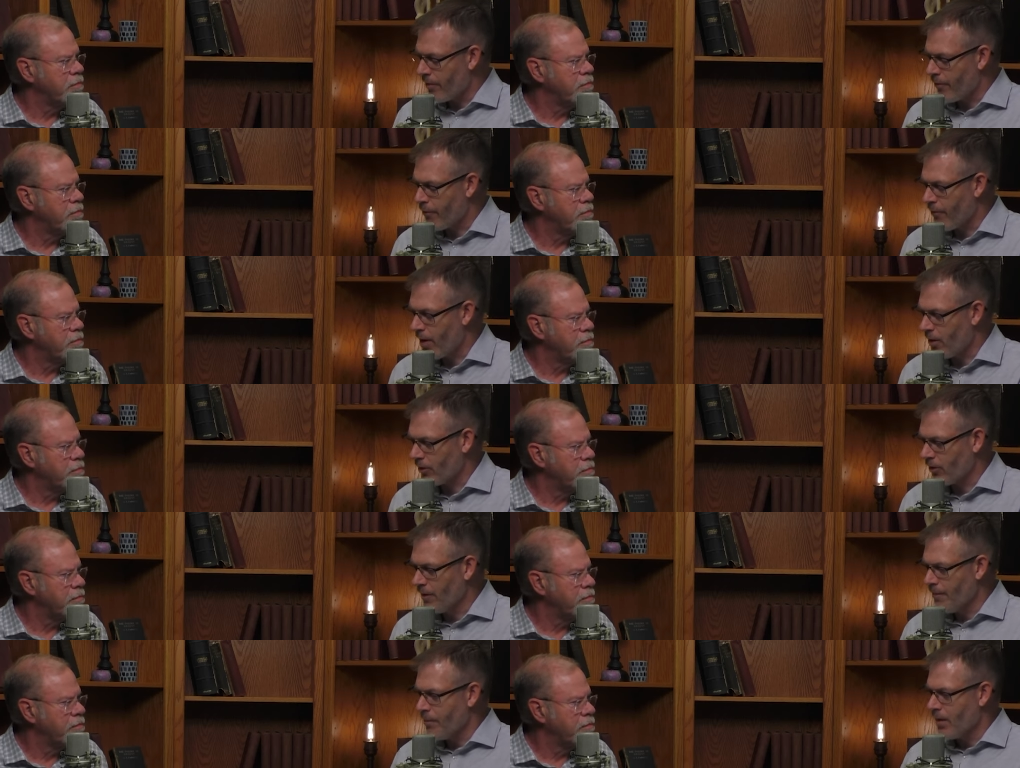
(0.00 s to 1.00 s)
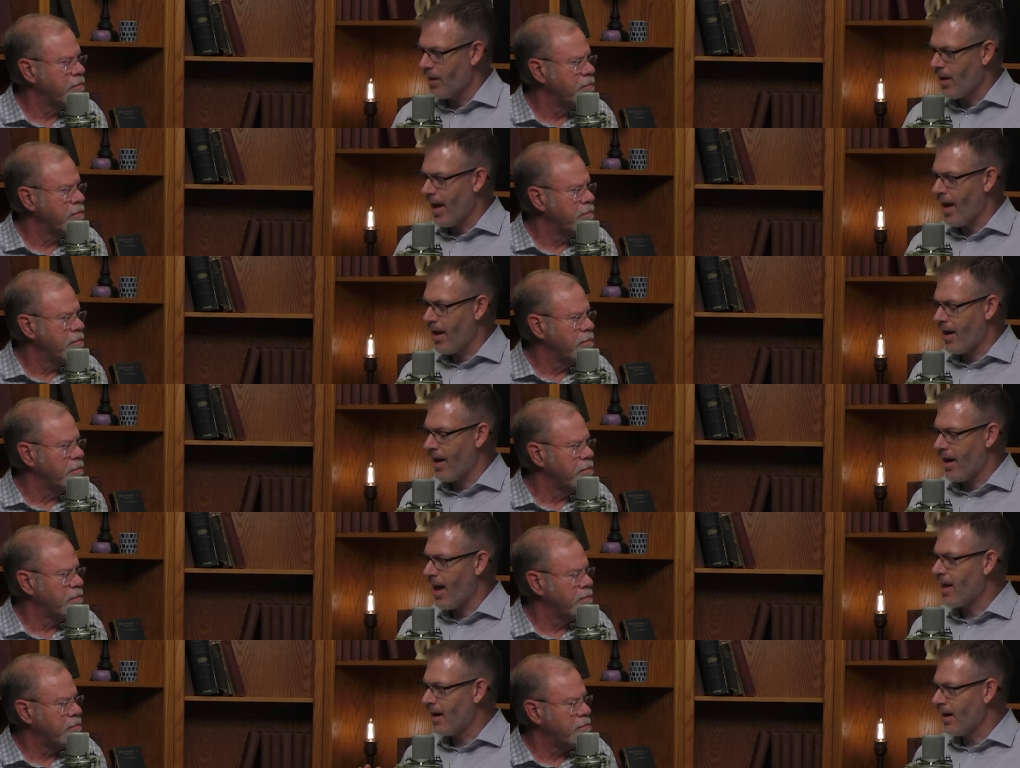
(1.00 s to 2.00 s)
Speaker 1: feel uh,
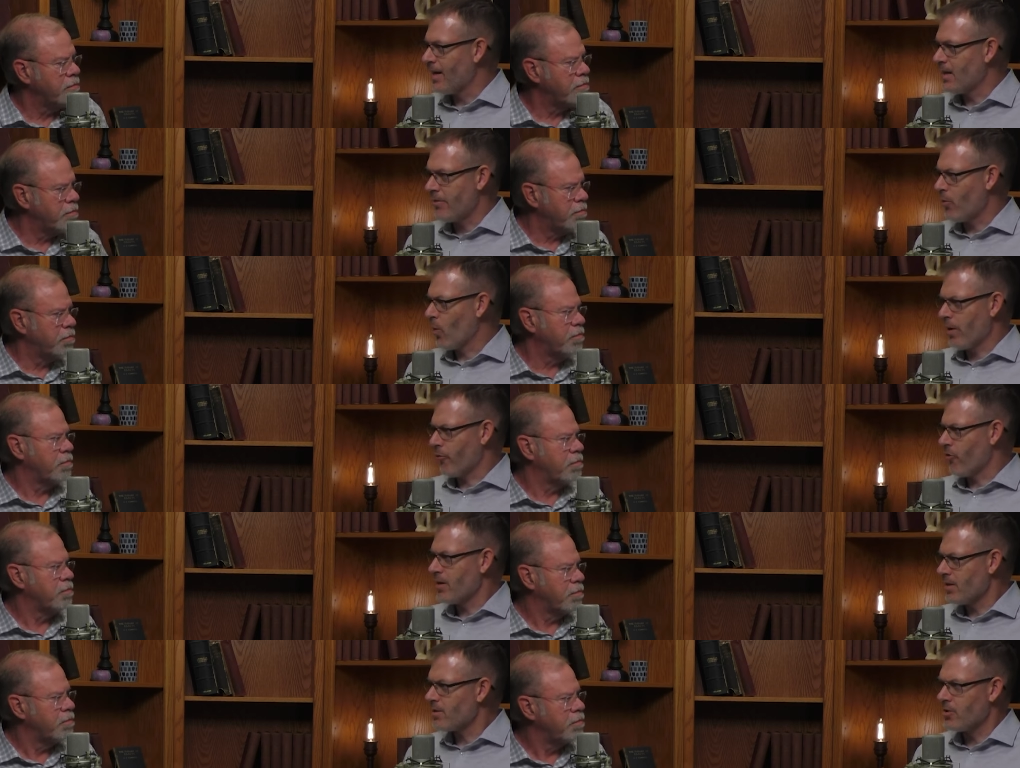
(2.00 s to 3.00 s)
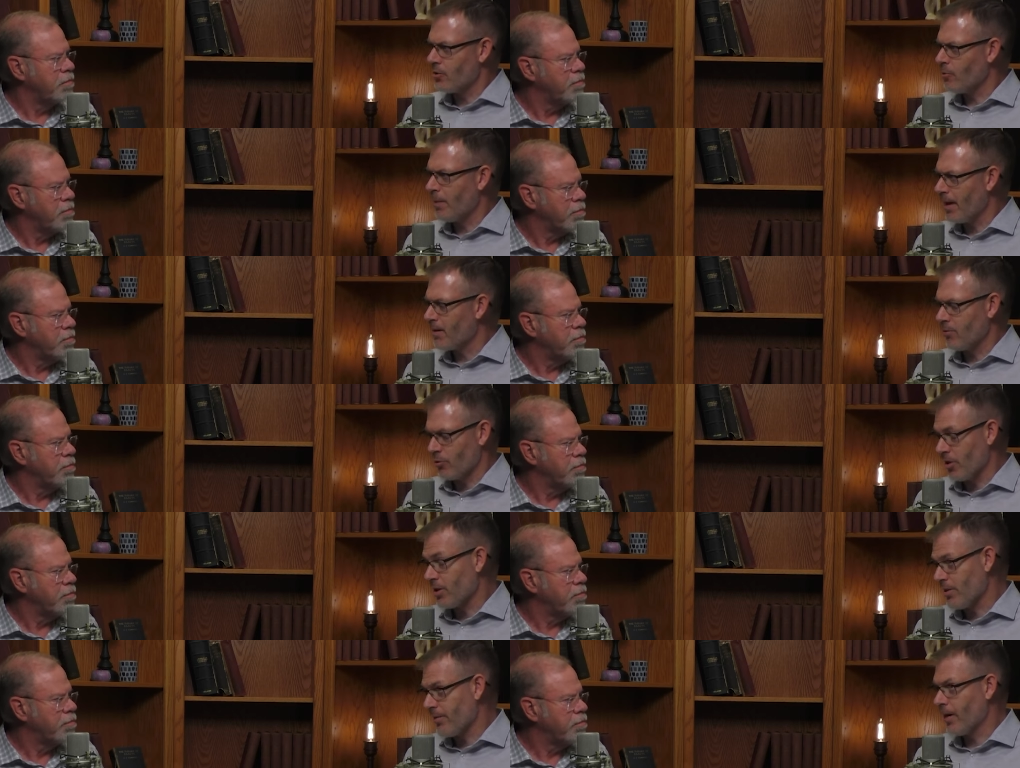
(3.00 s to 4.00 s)
alienated for whatever reasons, good or bad, or
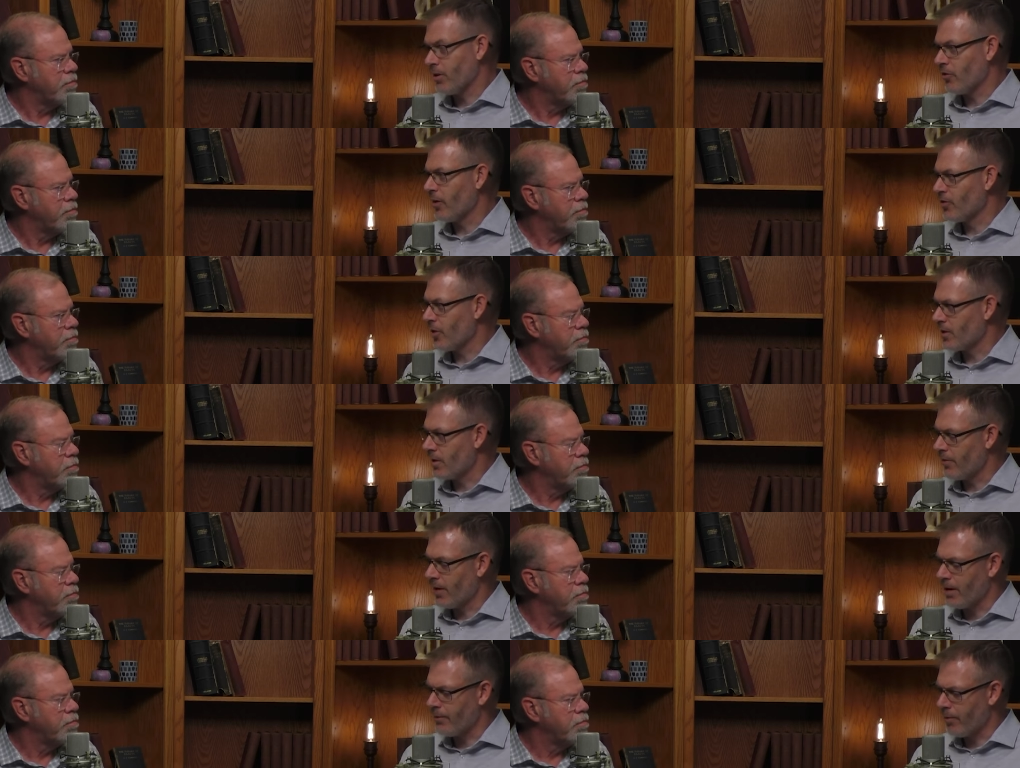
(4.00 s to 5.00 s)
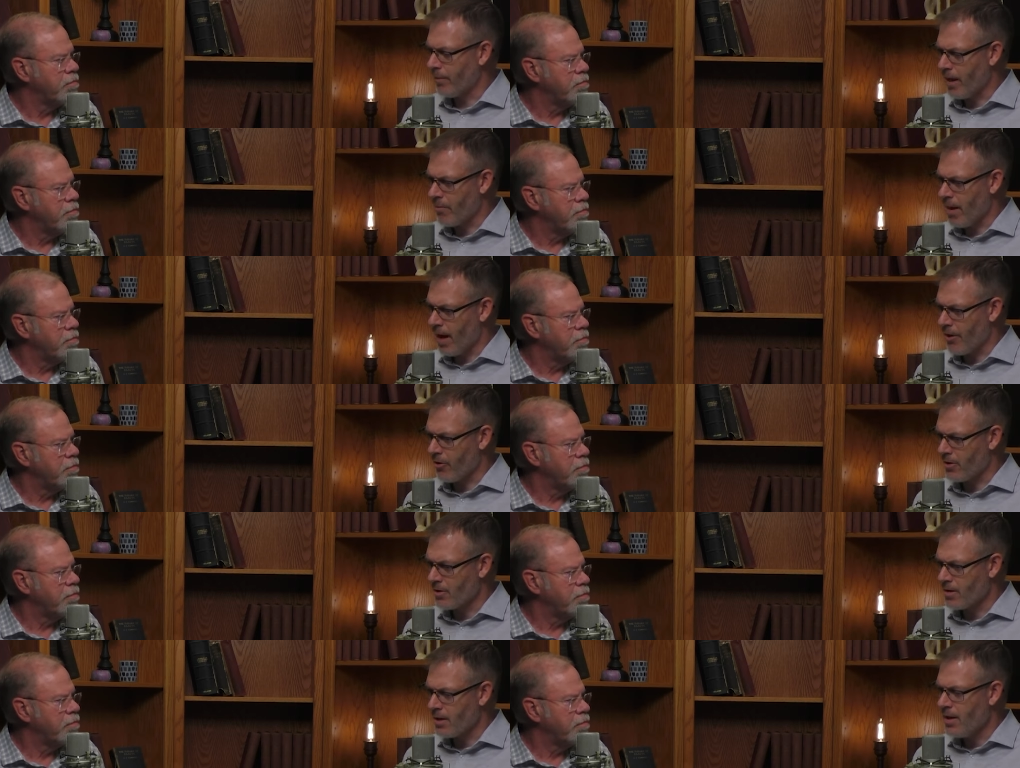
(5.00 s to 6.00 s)
justified or unjustified, from their parents,